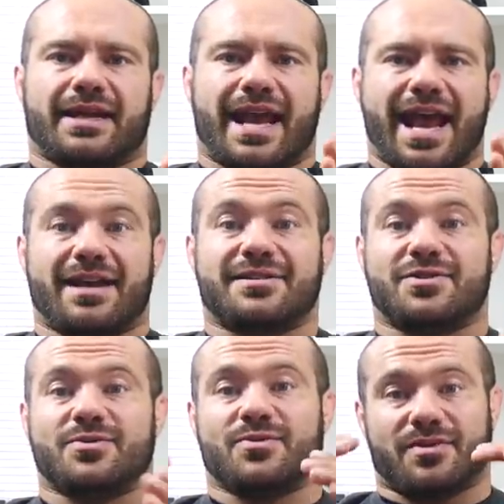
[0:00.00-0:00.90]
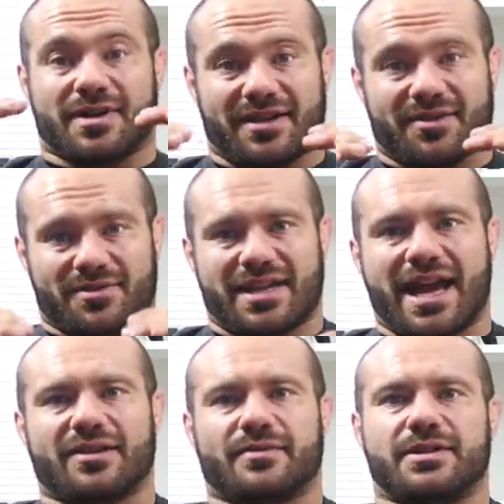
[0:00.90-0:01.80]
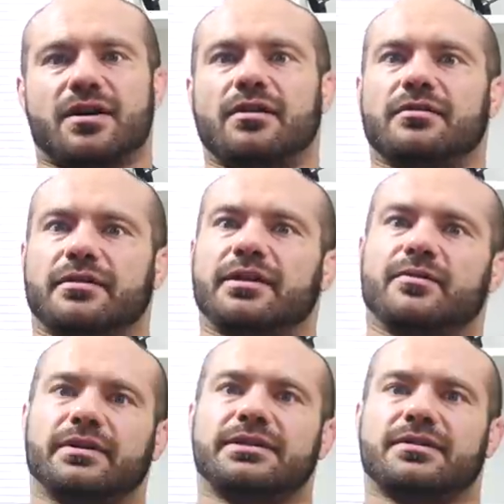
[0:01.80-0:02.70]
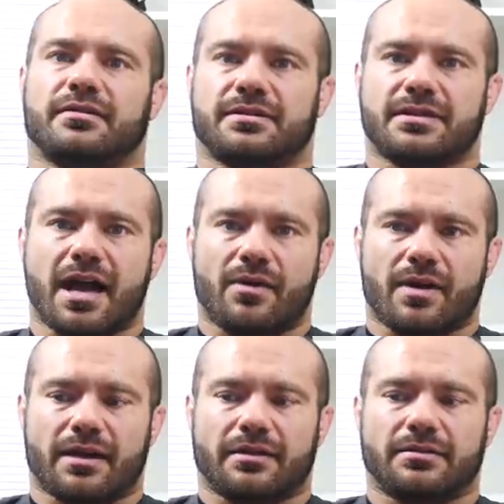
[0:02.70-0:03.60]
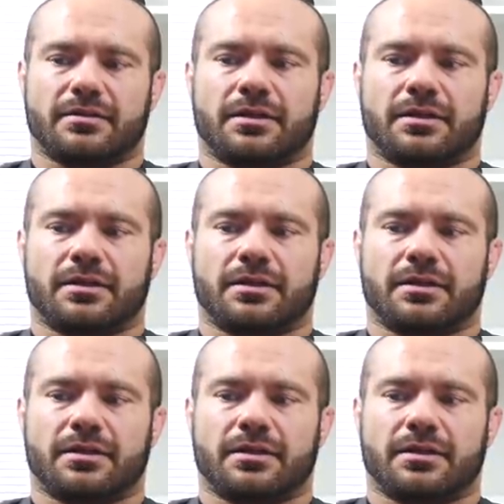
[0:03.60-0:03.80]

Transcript: And as you cut those calories, hunger can really start to skyrocket.